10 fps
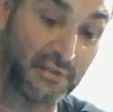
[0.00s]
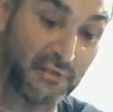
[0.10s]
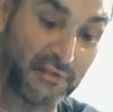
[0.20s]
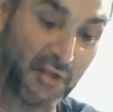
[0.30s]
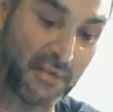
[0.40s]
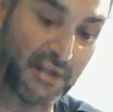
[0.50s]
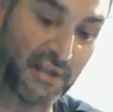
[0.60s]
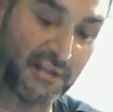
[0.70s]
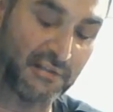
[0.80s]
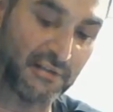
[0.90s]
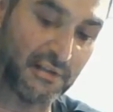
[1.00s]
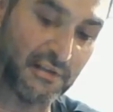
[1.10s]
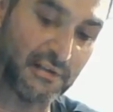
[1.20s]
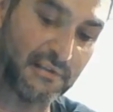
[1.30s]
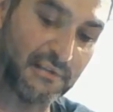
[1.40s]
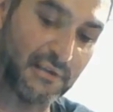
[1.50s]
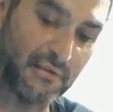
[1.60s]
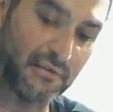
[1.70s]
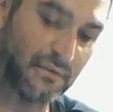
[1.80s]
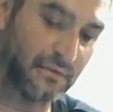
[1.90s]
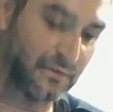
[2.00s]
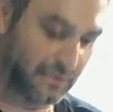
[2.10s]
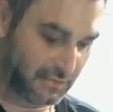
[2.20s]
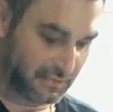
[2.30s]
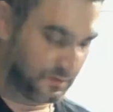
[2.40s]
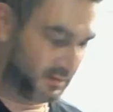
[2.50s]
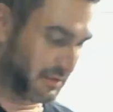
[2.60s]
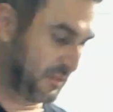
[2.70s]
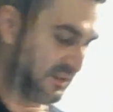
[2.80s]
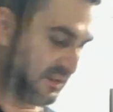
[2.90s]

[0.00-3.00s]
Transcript: those out by hand earlier, so it was